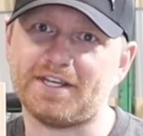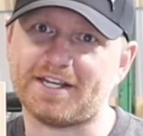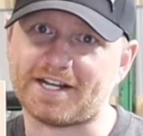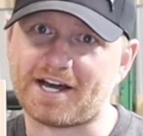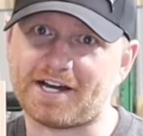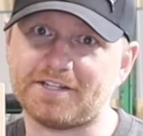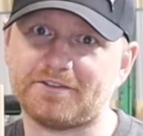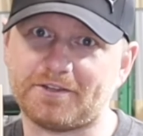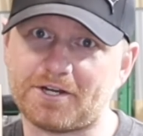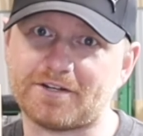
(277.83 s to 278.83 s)
And I
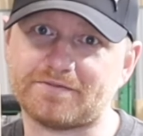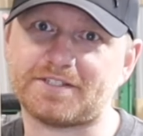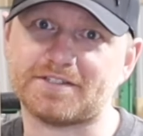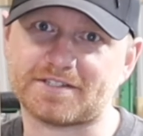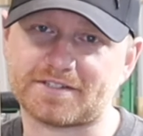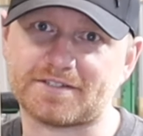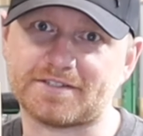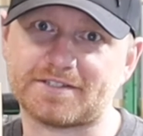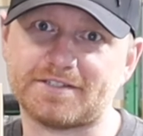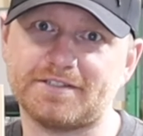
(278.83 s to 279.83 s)
love
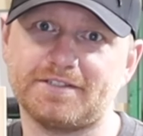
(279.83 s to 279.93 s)
consistency.